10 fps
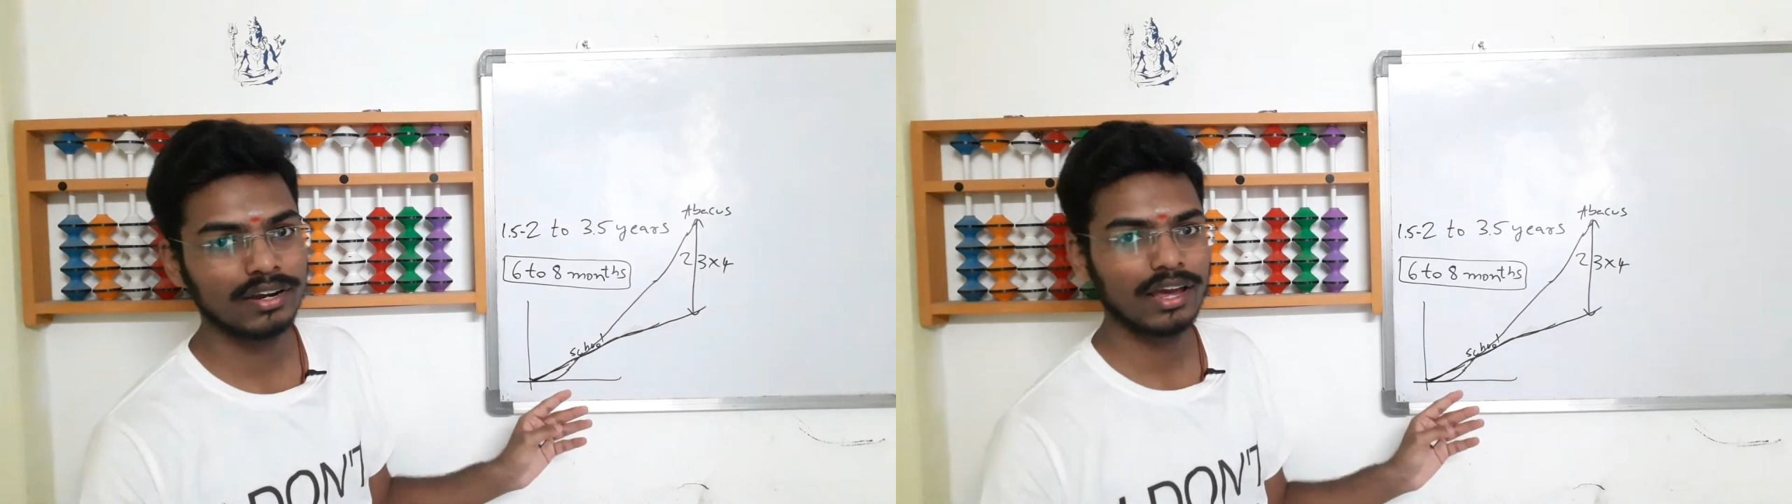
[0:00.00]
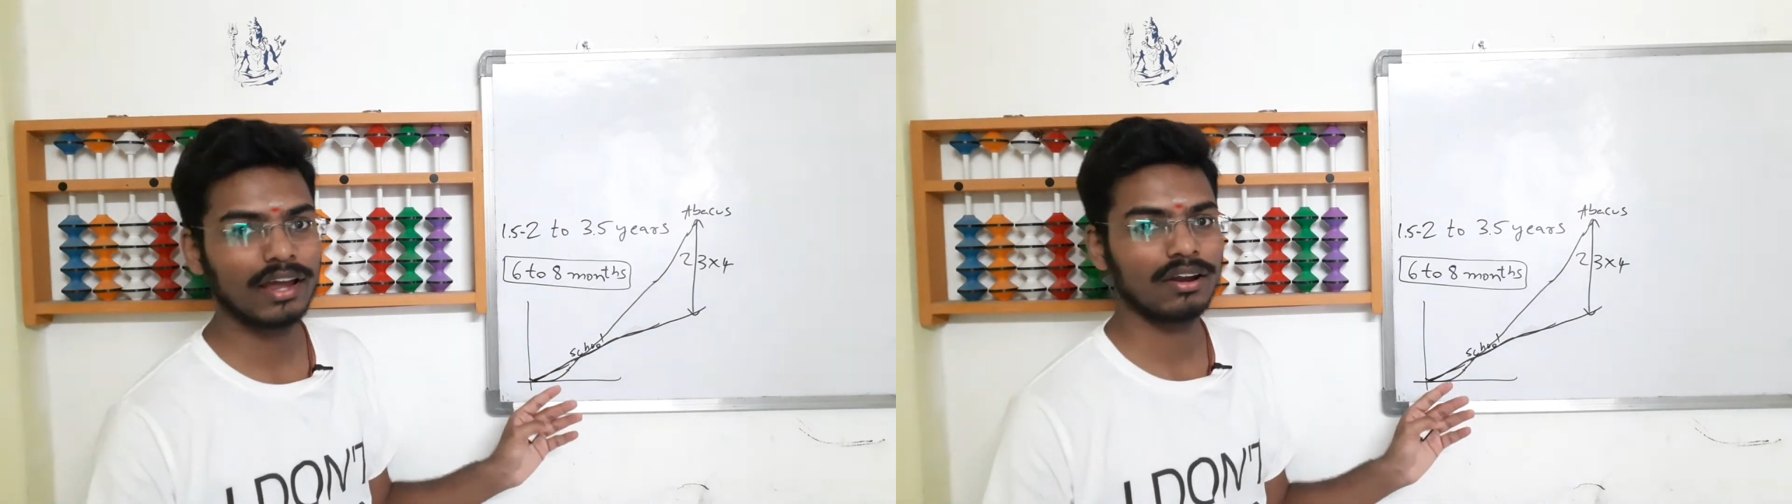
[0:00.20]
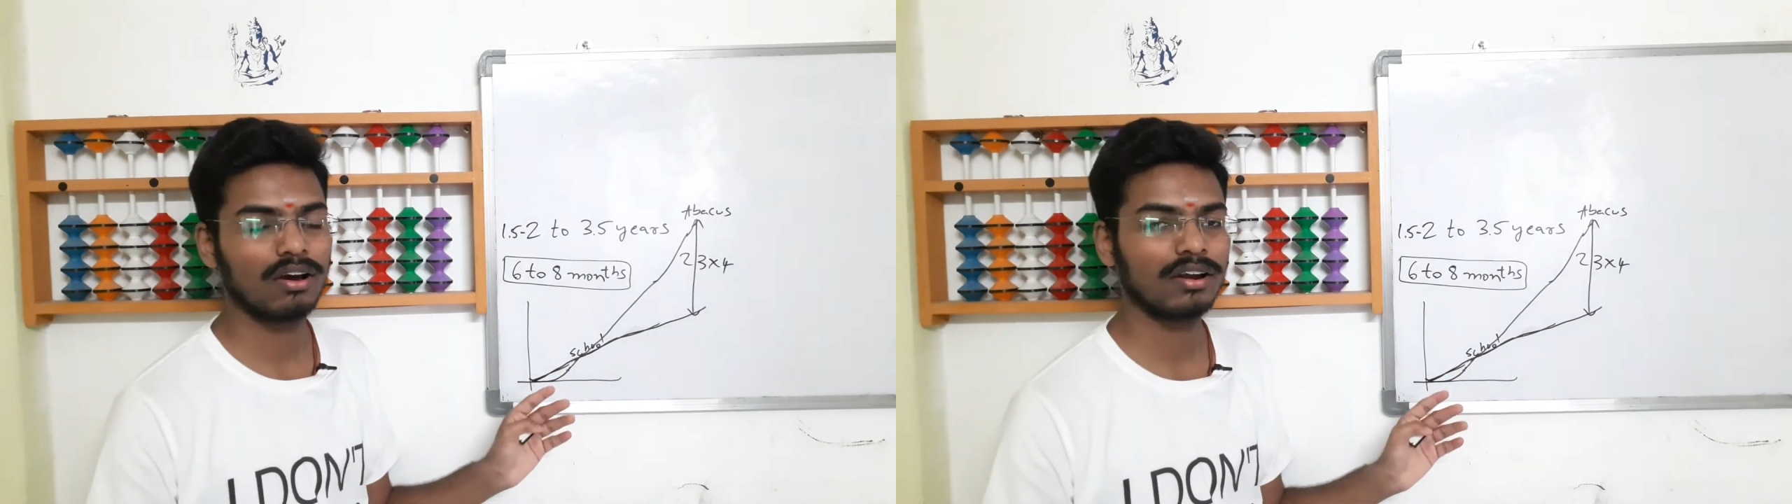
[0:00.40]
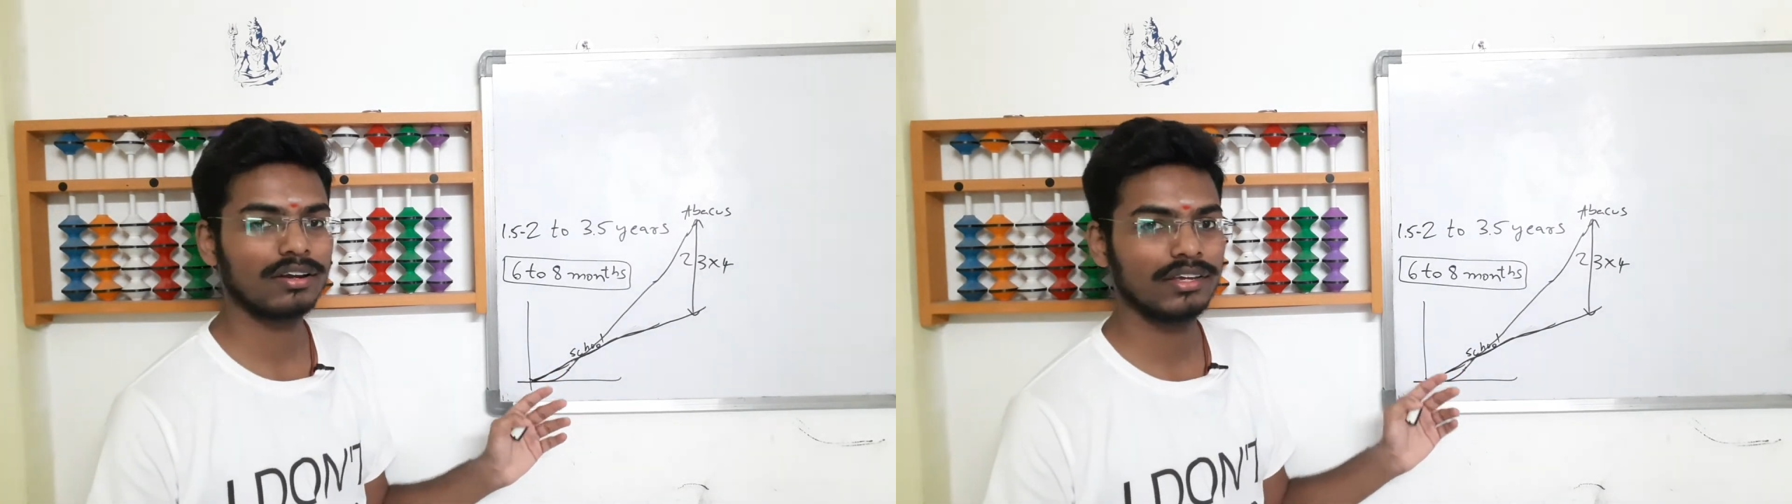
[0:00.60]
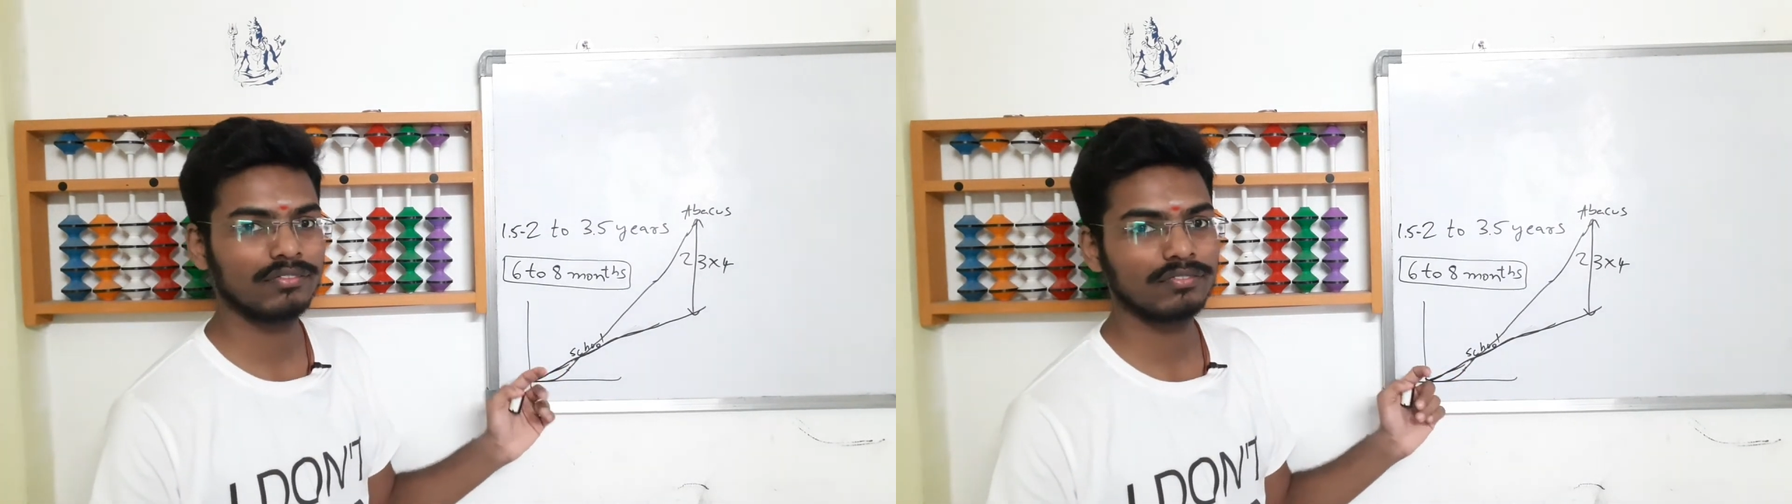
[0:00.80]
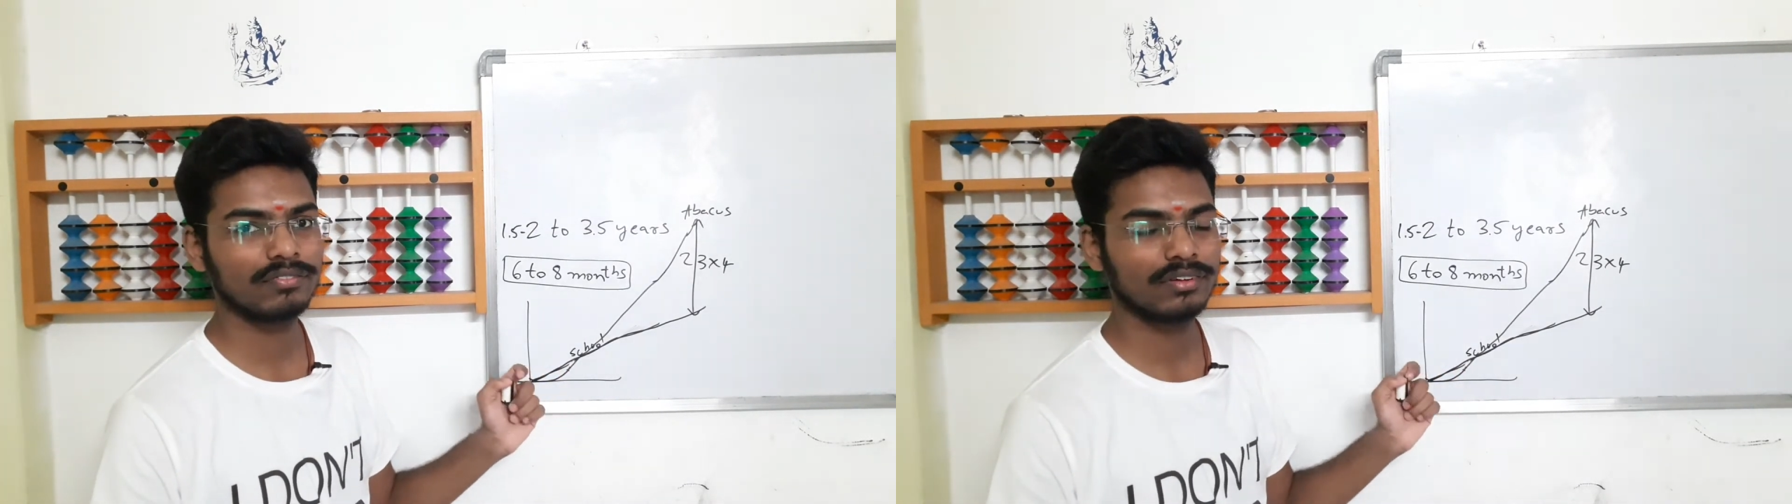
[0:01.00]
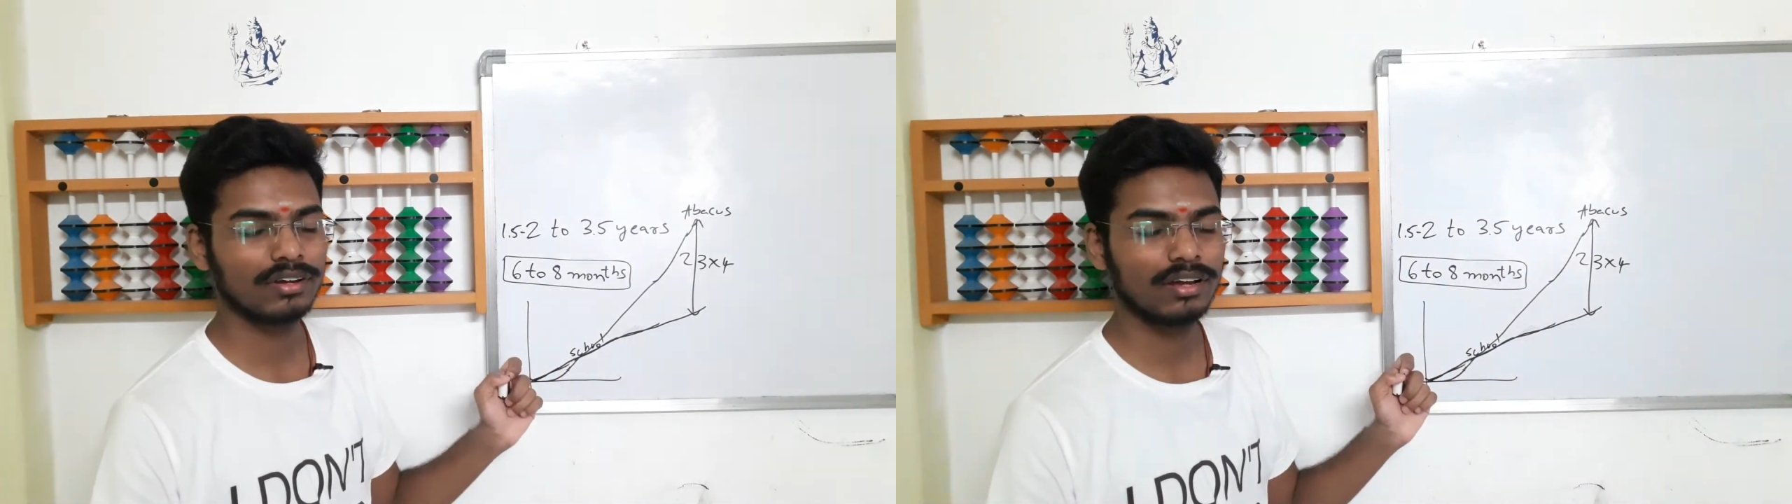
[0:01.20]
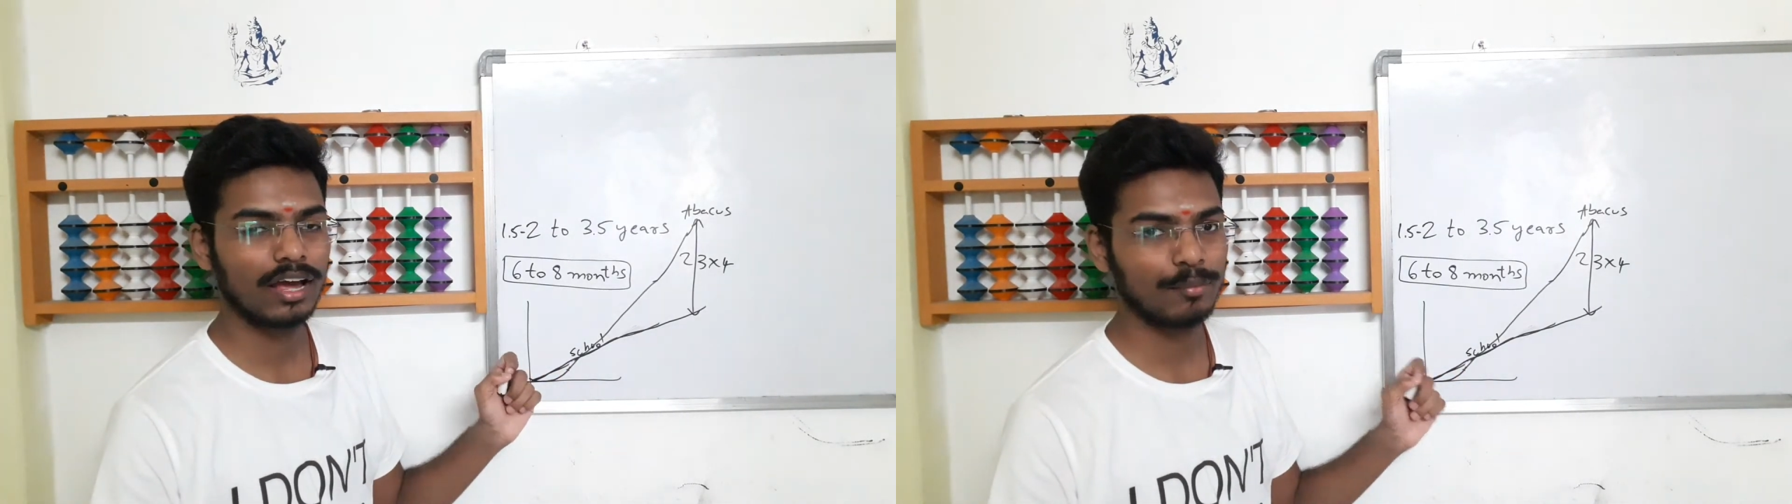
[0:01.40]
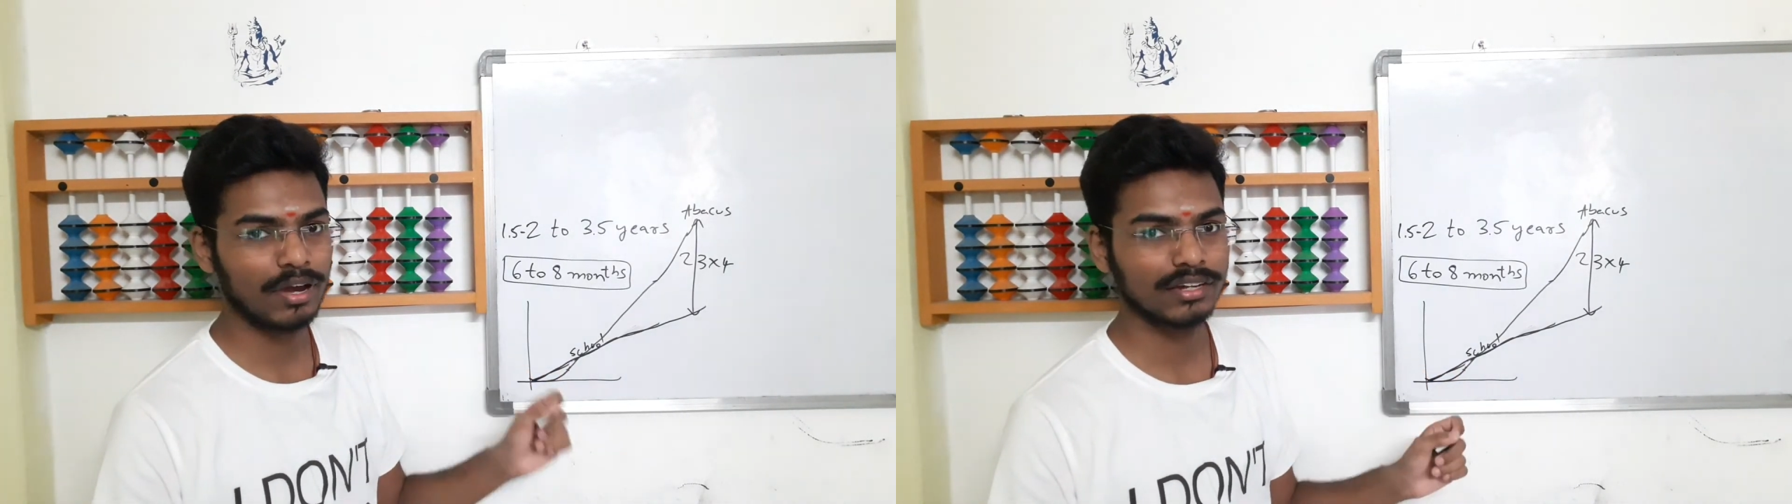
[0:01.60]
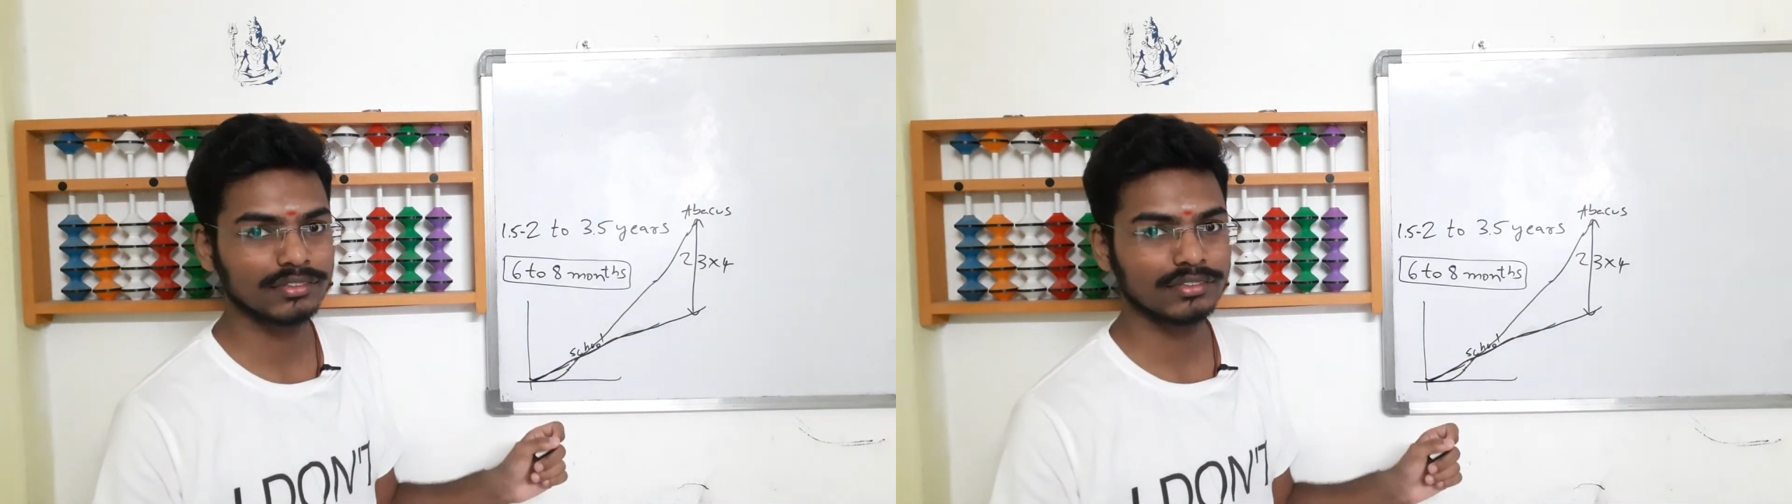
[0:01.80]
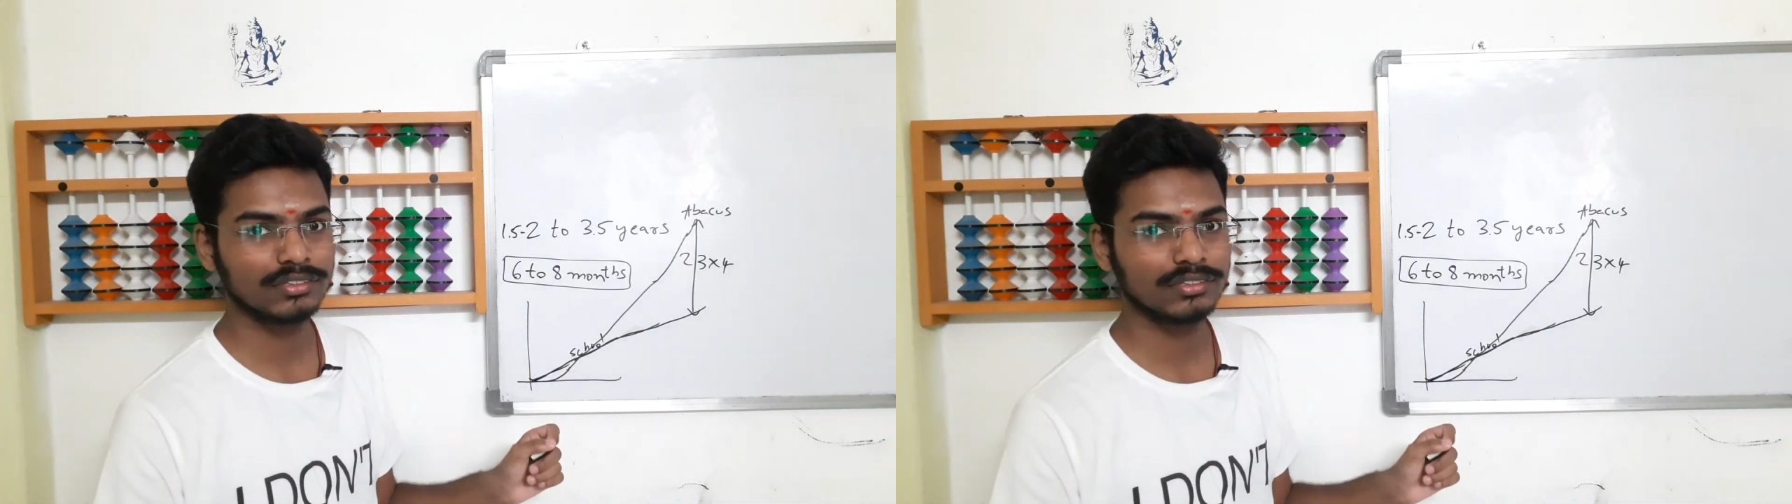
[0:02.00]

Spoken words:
and not leave Abacus.